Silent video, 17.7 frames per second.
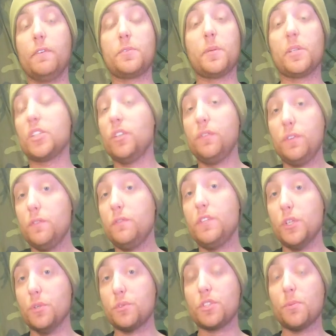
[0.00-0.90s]
especially if
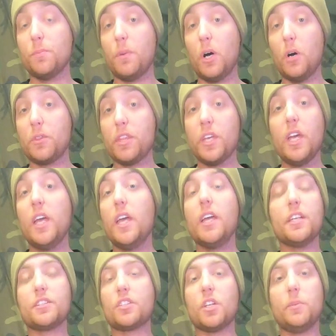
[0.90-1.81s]
you've used them both,
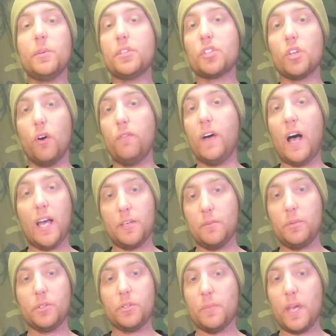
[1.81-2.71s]
it's going to be so
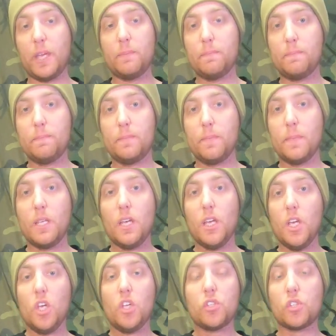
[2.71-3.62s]
valuable to me.
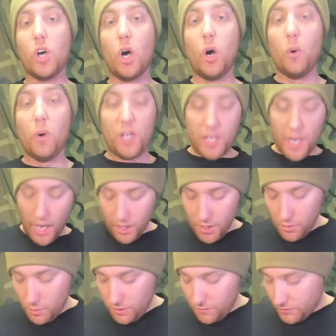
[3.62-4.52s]
So now
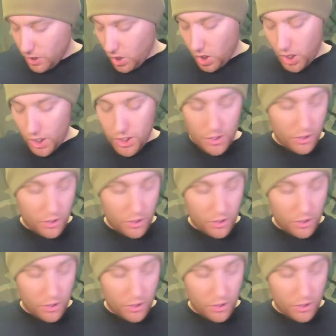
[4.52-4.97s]
that we've gone